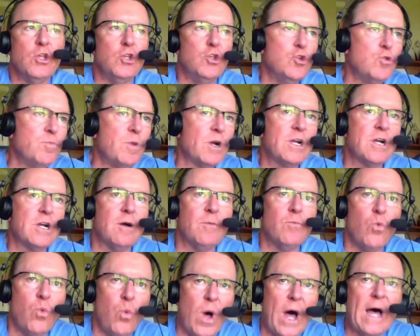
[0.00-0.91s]
You
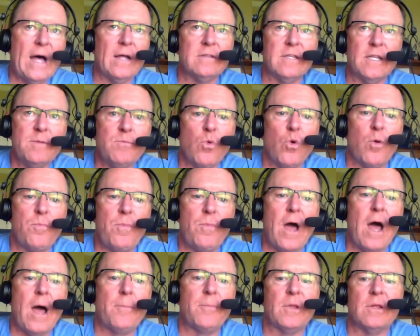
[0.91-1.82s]
become wildly more
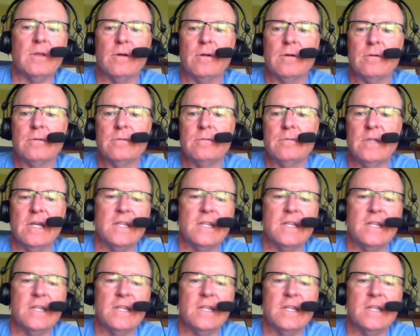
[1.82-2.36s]
popular